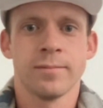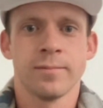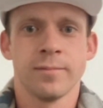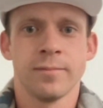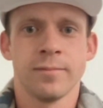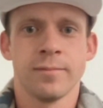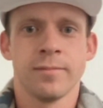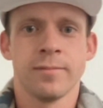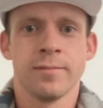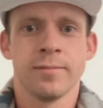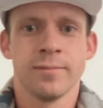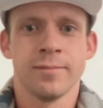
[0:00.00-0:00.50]

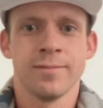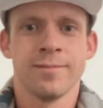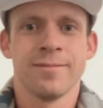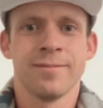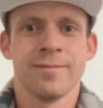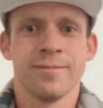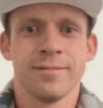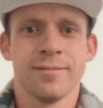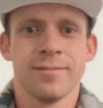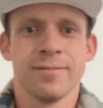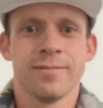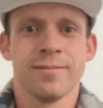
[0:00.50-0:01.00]

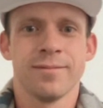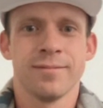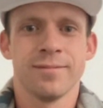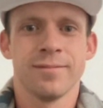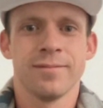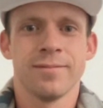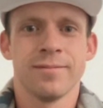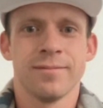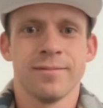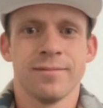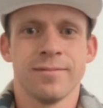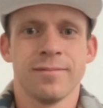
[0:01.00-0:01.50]

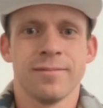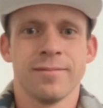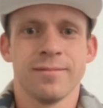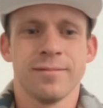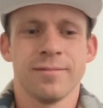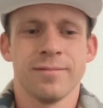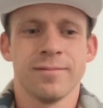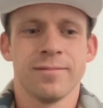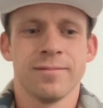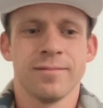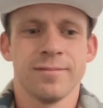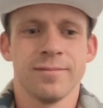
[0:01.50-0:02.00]

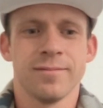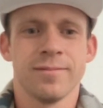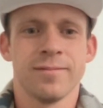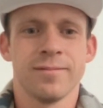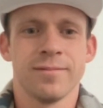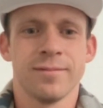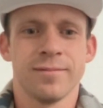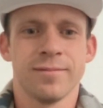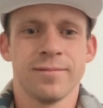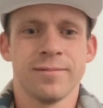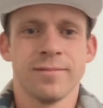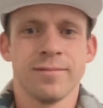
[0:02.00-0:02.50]

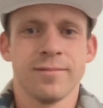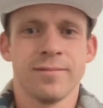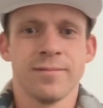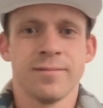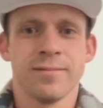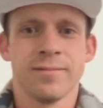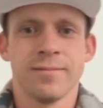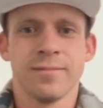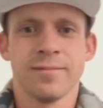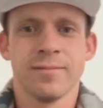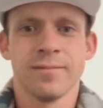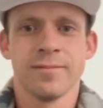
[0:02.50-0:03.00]

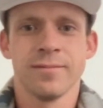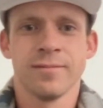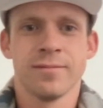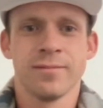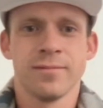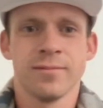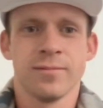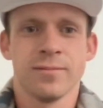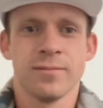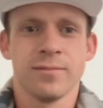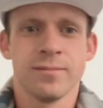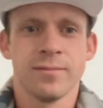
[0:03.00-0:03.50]

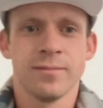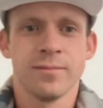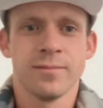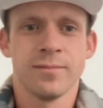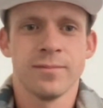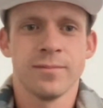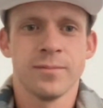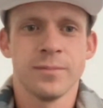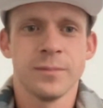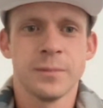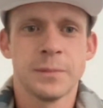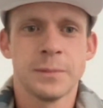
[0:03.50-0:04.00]

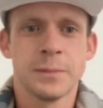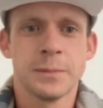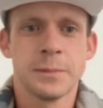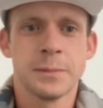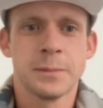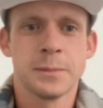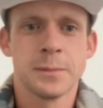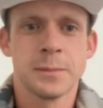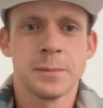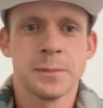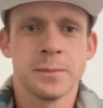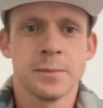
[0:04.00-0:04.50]

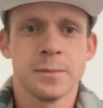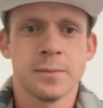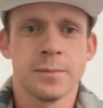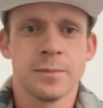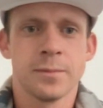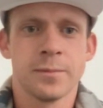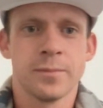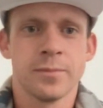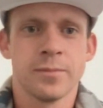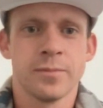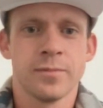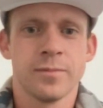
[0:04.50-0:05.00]

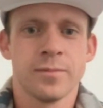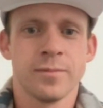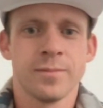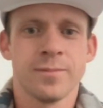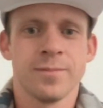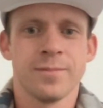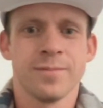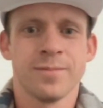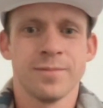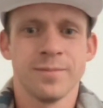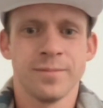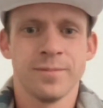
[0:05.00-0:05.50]

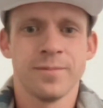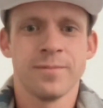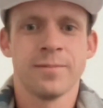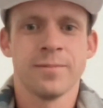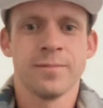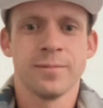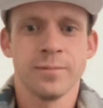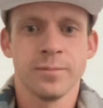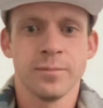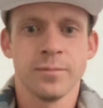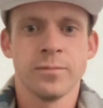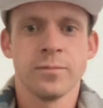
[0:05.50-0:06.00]

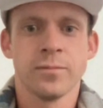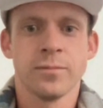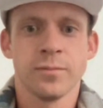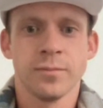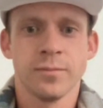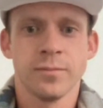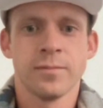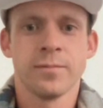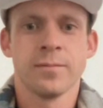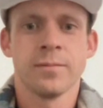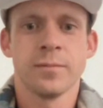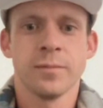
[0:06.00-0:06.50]

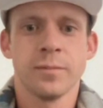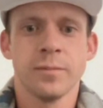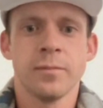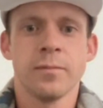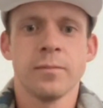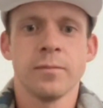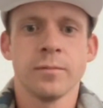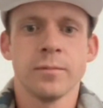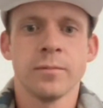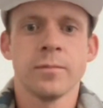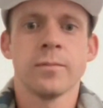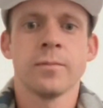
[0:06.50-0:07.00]

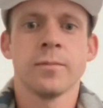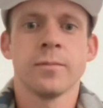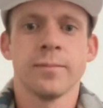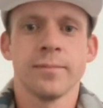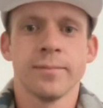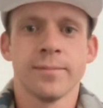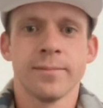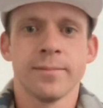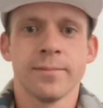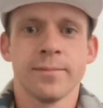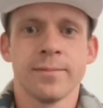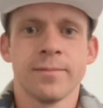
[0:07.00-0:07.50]

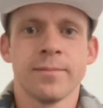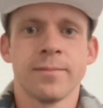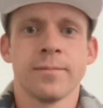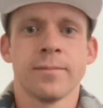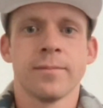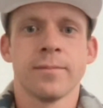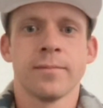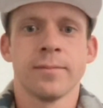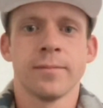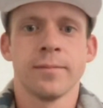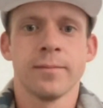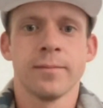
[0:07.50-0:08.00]
[no speech]